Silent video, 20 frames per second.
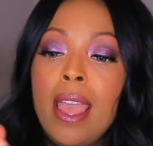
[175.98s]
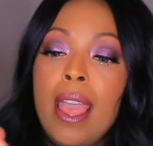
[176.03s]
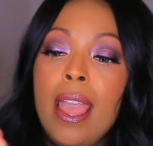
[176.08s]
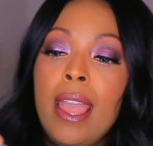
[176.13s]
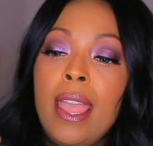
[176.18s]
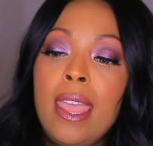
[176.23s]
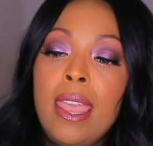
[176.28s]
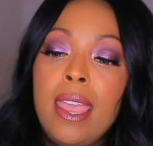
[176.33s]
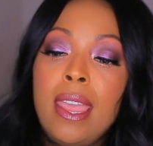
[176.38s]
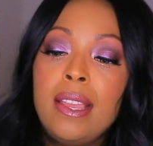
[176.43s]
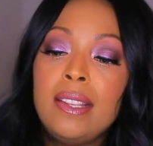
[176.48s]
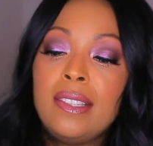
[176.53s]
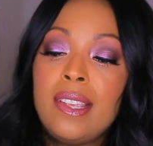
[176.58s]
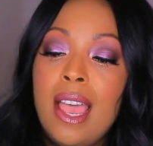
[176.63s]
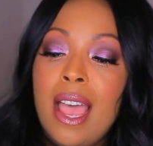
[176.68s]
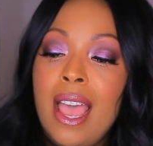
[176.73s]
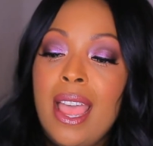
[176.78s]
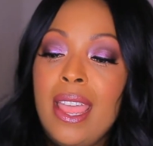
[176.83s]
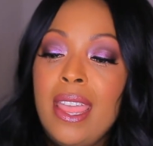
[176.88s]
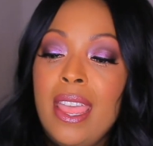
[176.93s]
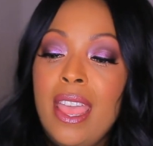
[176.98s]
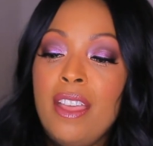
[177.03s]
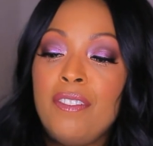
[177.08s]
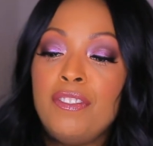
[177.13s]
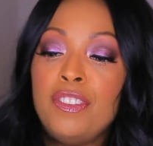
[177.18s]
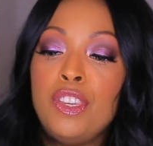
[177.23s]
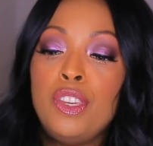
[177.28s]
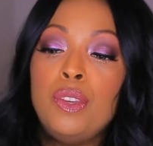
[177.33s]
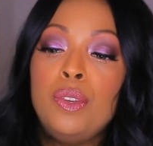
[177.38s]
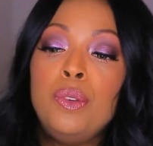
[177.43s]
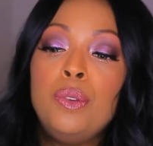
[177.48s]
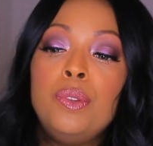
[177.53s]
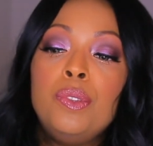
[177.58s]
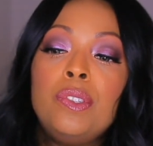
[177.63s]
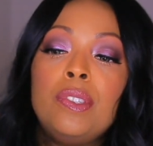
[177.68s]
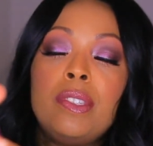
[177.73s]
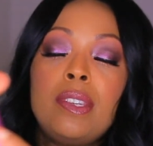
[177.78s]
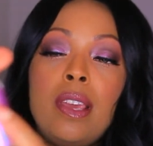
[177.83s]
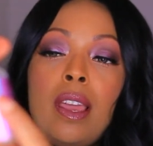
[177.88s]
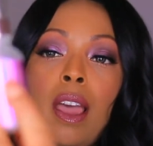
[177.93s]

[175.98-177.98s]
and I have used